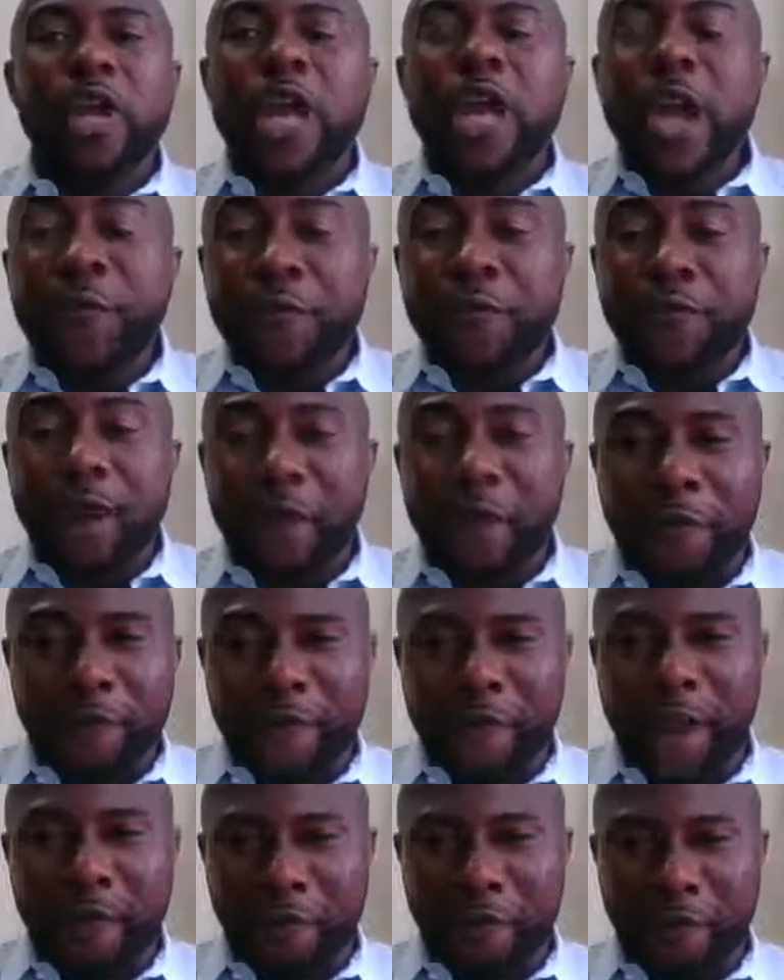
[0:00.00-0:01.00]
If you are
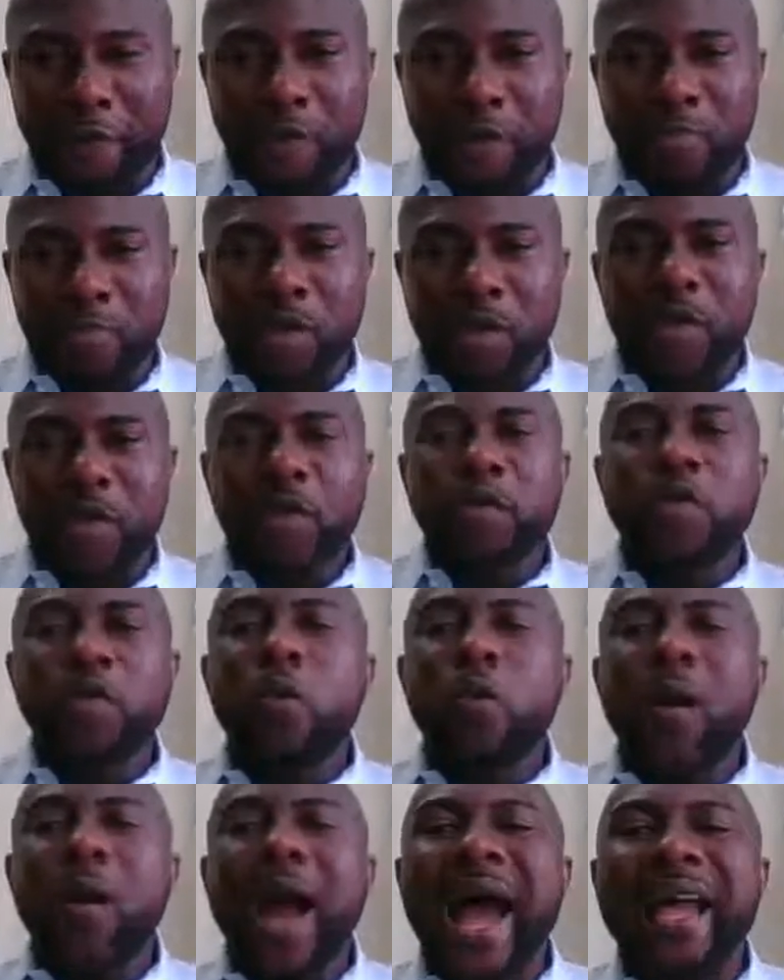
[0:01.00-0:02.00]
fearful,
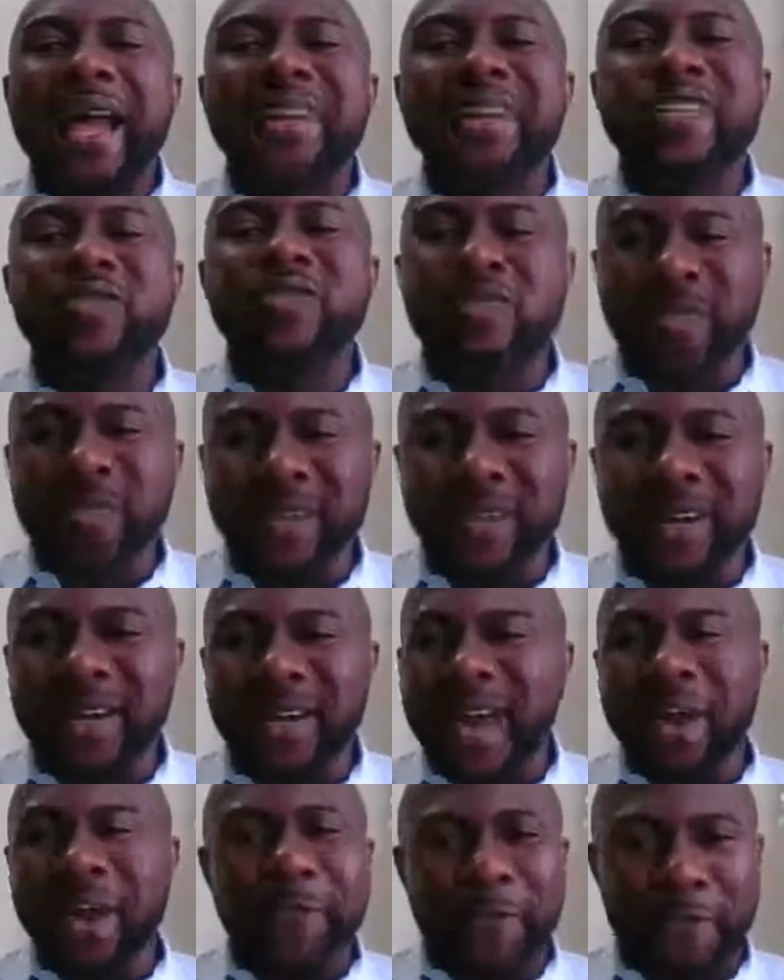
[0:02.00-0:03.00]
you will hardly succeed in
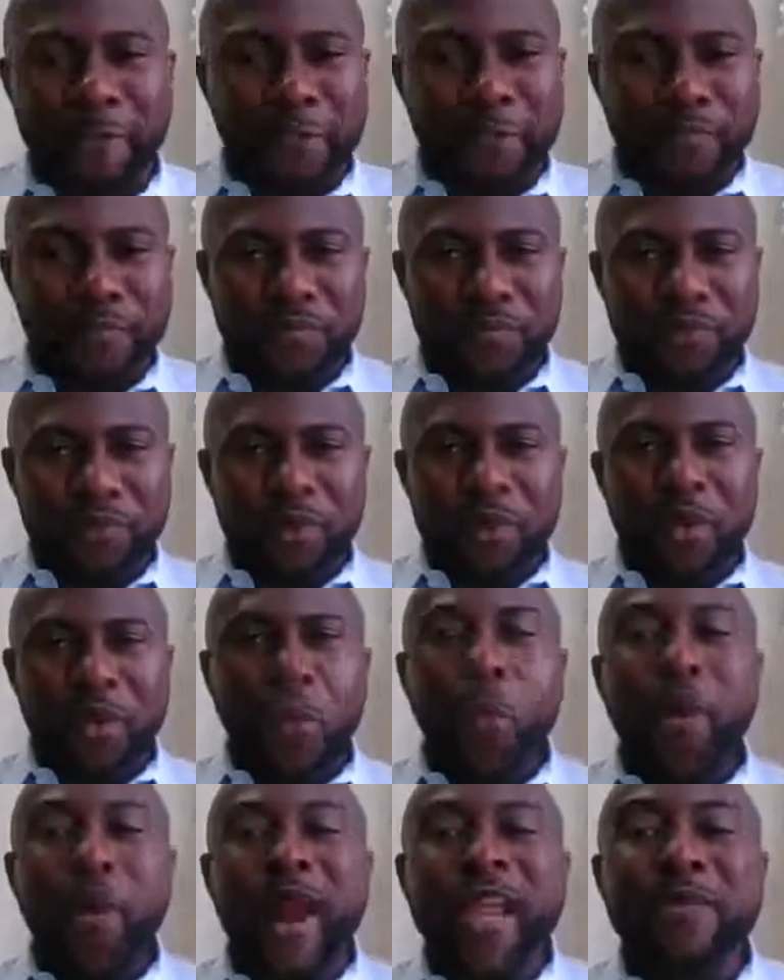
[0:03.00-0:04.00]
life,
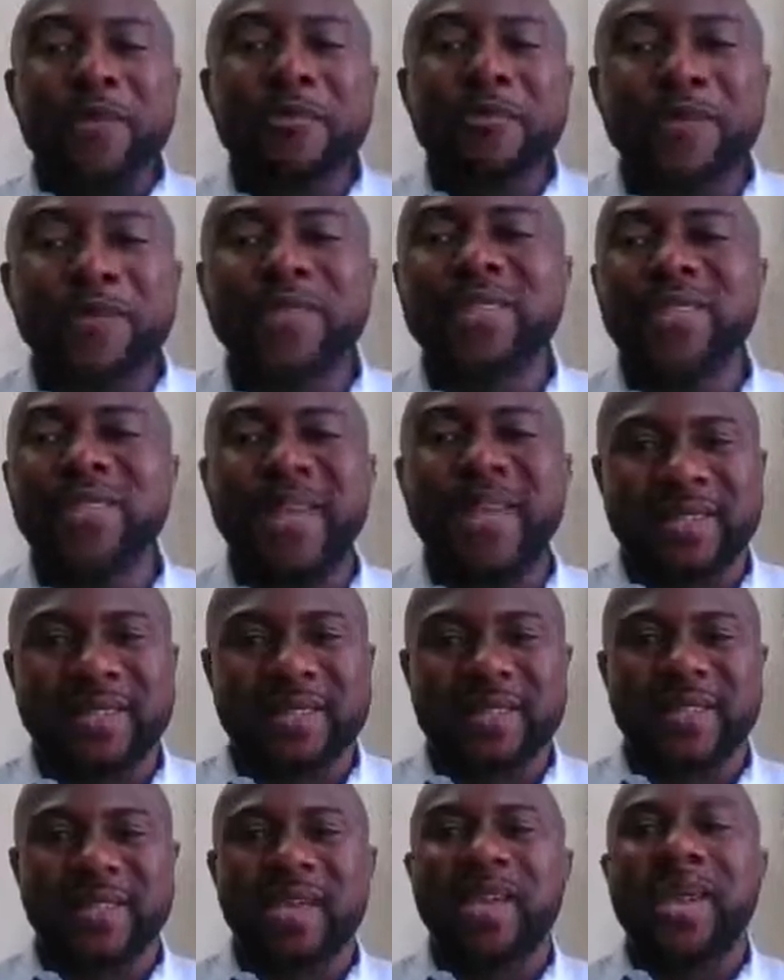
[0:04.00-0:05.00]
whether in
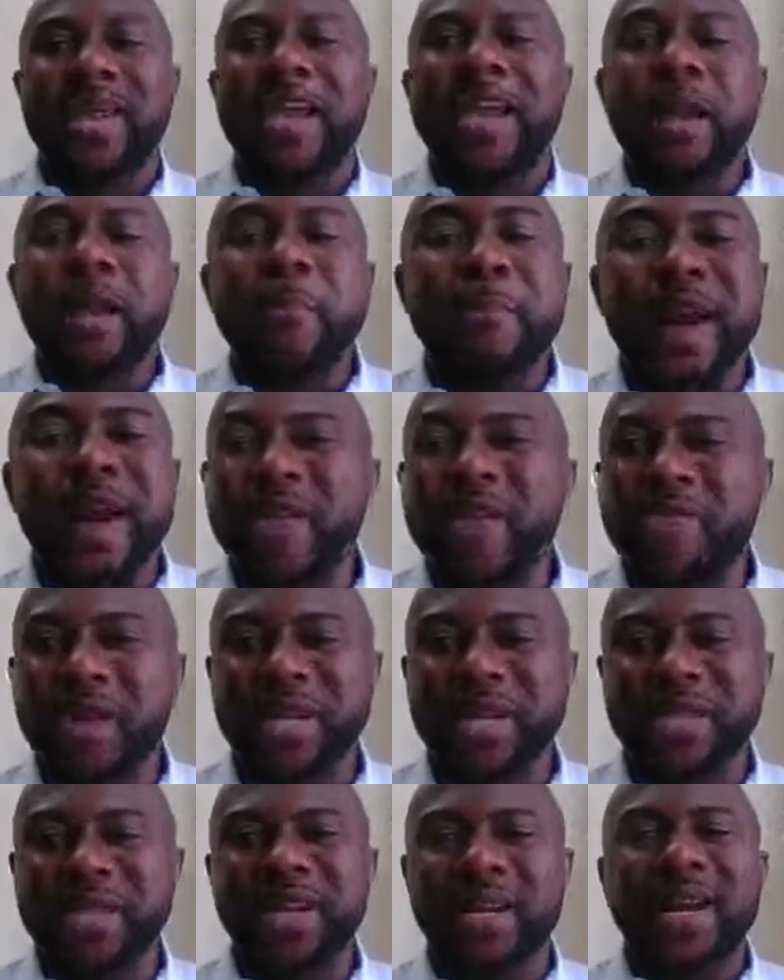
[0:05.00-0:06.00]
business, in
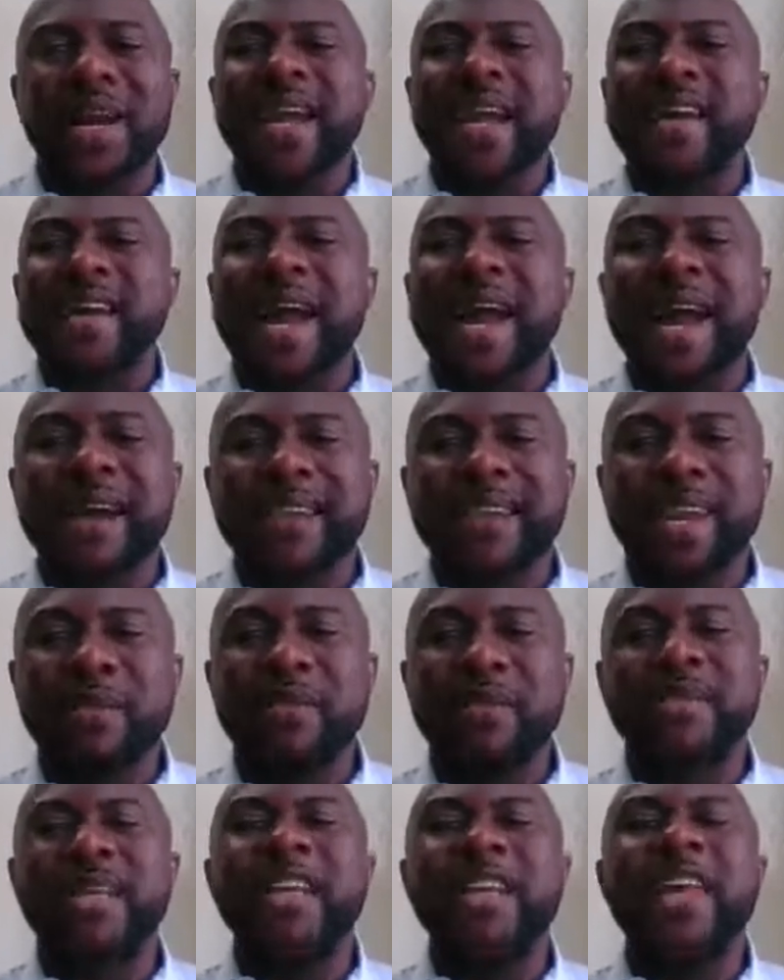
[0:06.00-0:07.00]
marriage, in
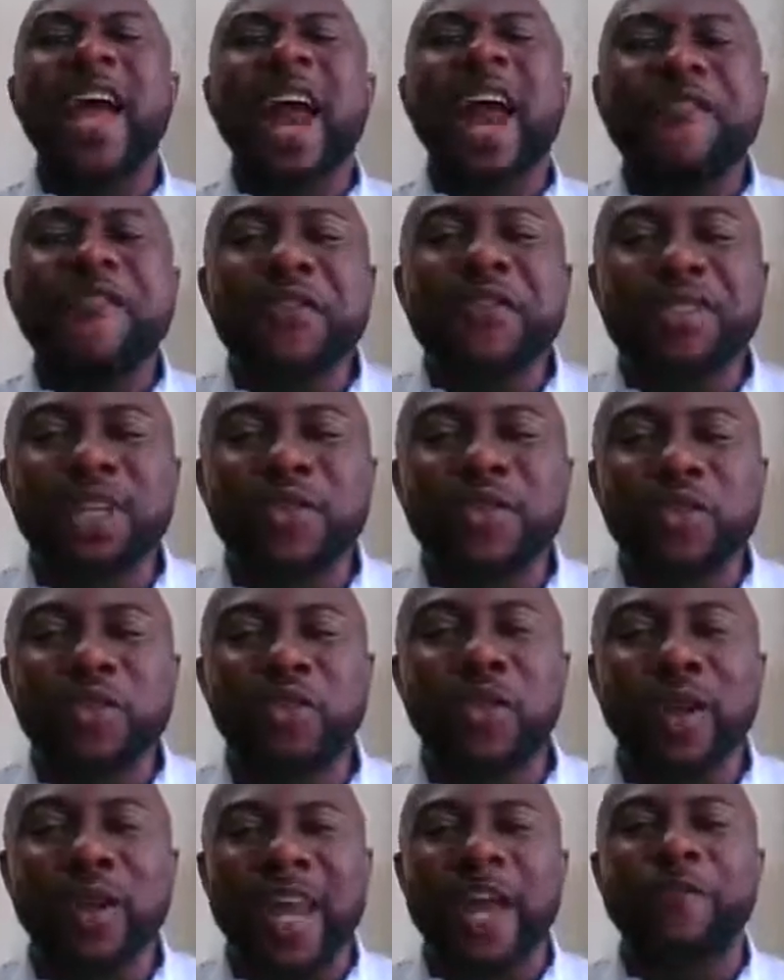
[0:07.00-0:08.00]
academics, in everything you
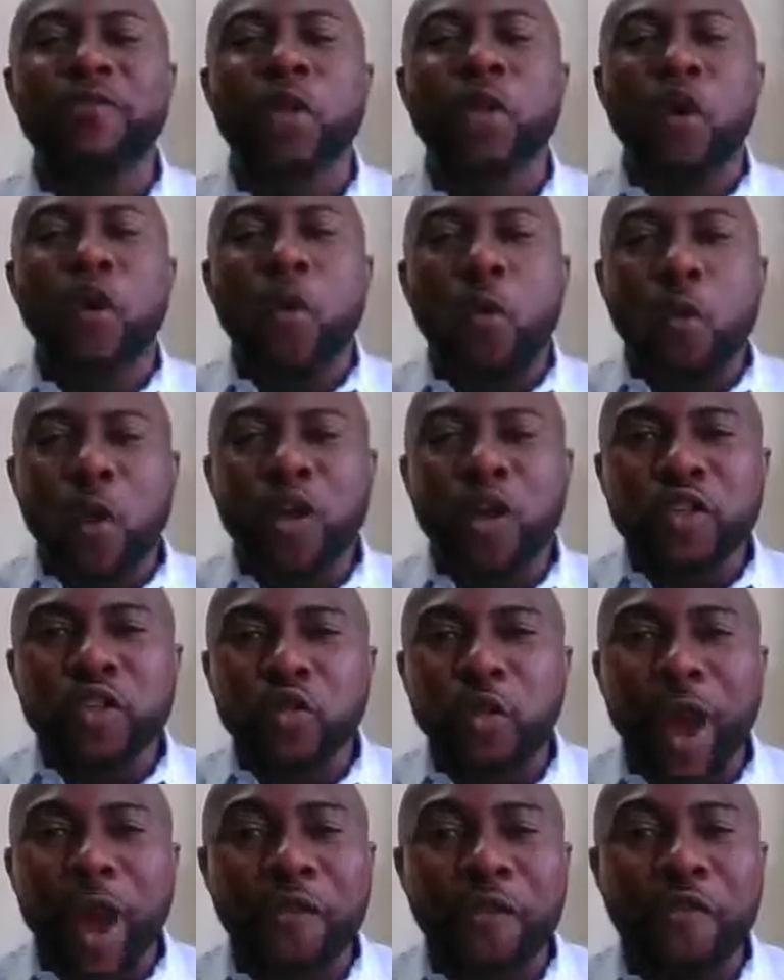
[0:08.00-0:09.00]
do in life. Once
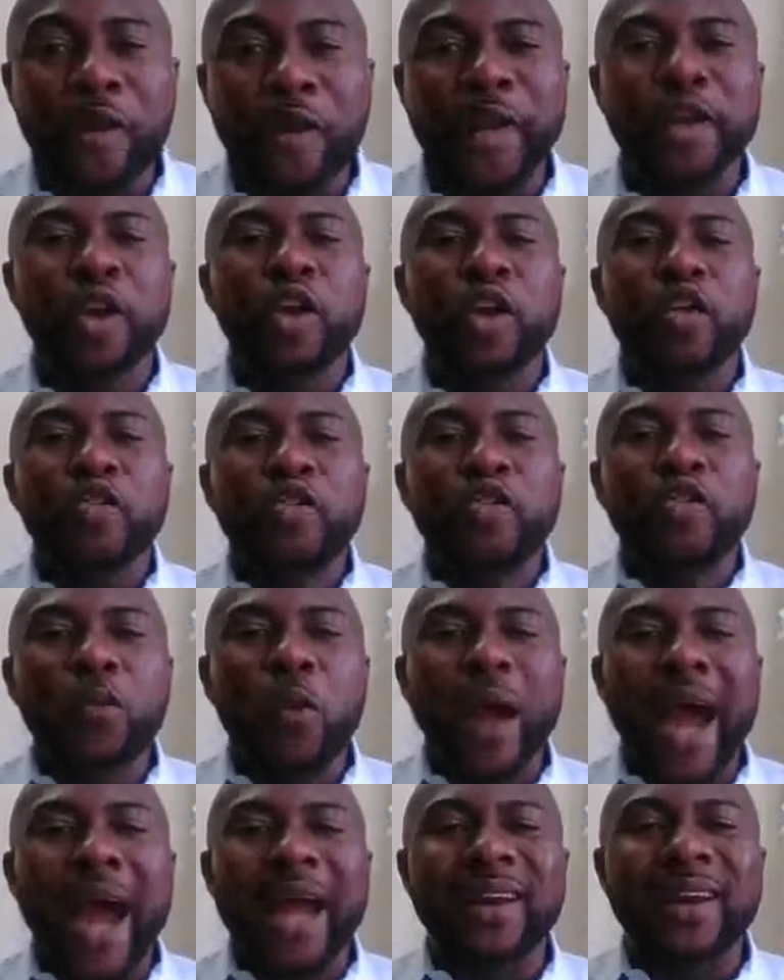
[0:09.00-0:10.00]
you are afraid, you
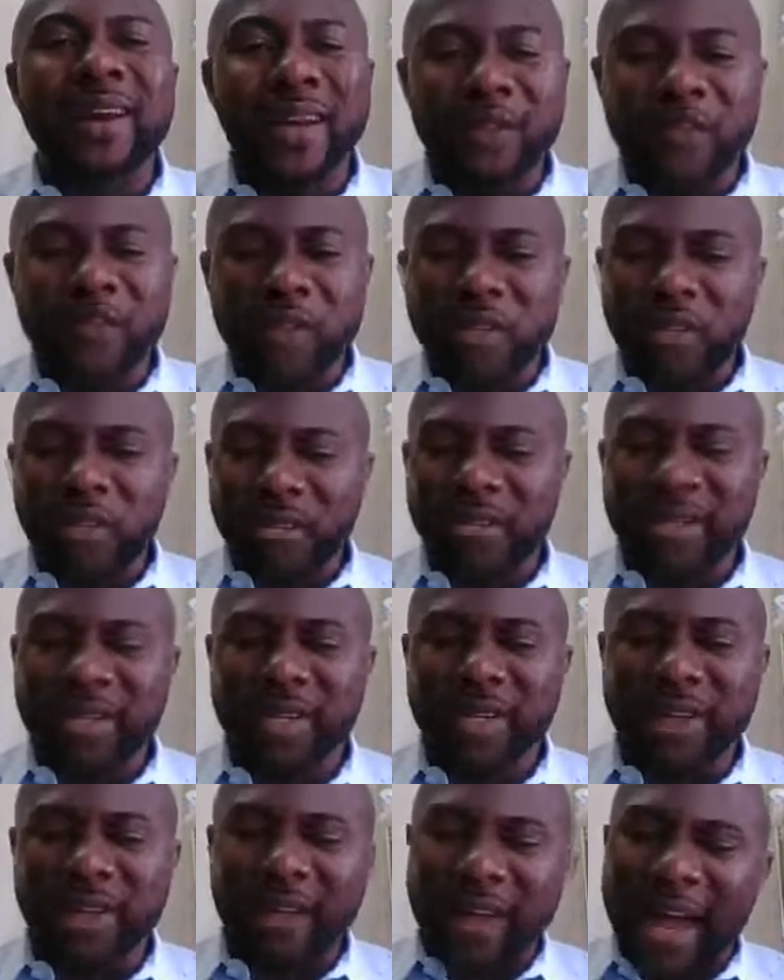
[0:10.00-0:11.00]
will hardly
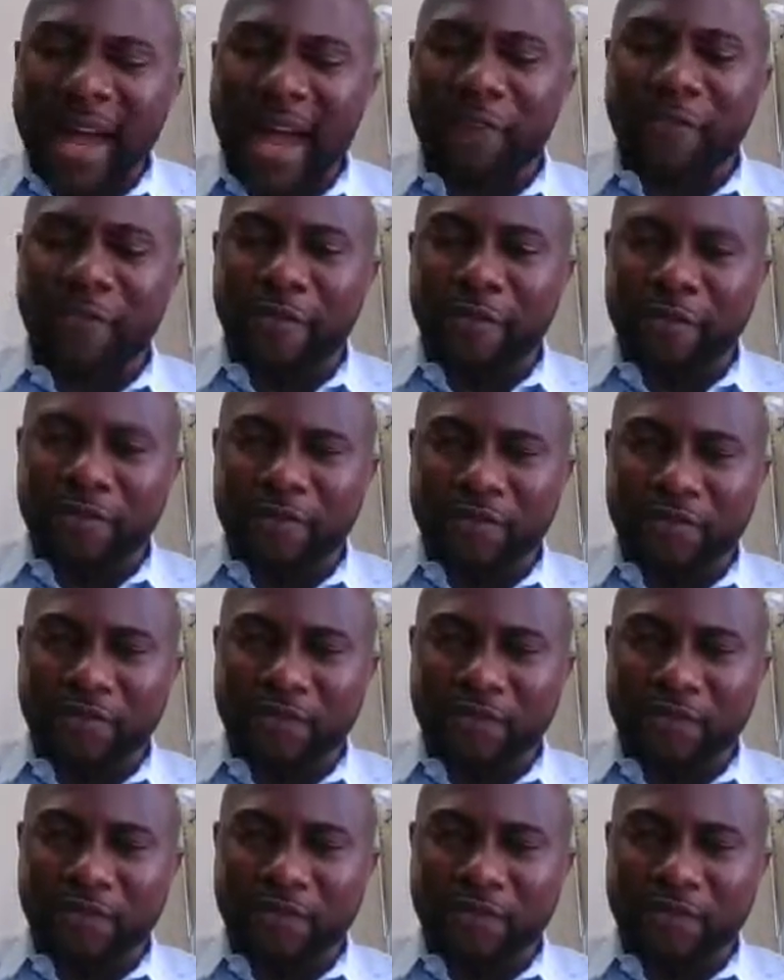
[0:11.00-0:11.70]
succeed in life.